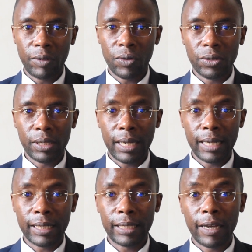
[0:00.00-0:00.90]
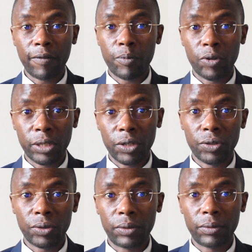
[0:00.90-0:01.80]
because it doesn't have
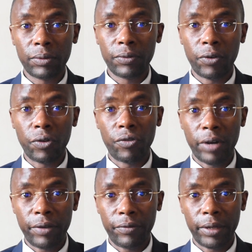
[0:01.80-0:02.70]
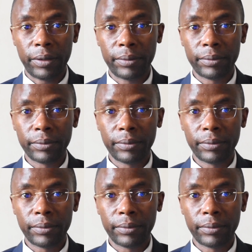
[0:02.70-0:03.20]
protection for driving.